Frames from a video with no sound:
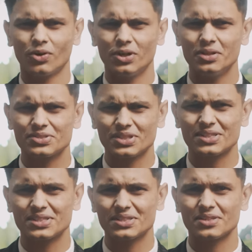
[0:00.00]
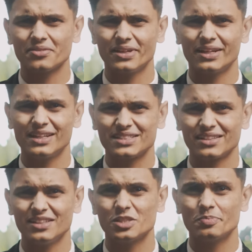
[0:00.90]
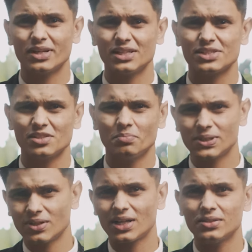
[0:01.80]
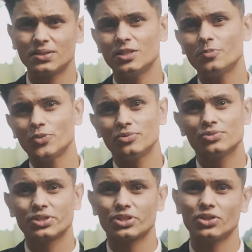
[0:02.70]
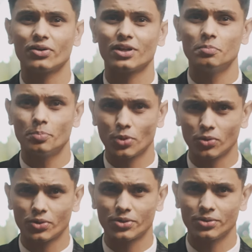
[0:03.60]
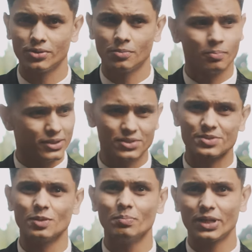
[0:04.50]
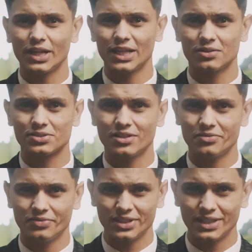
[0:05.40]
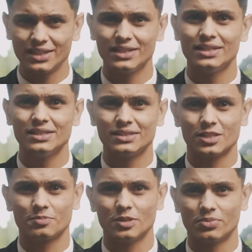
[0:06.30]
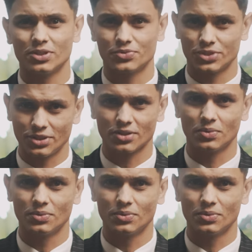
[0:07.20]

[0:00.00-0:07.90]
all your success, awareness and inspiration, but rather keep you insecure and broke by just comparing yourself with the six people you see around.